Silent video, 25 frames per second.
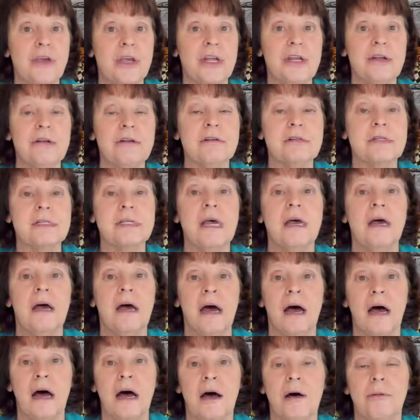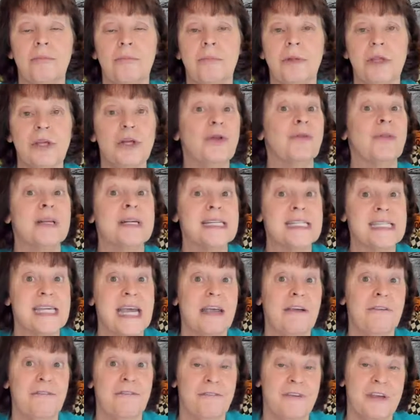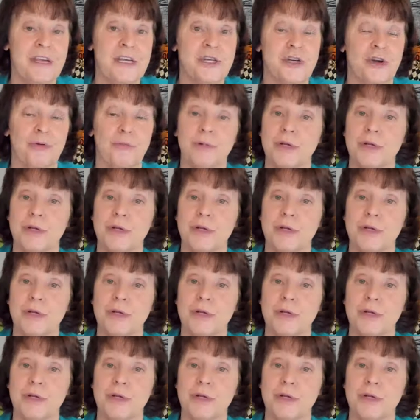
can use, the save feature.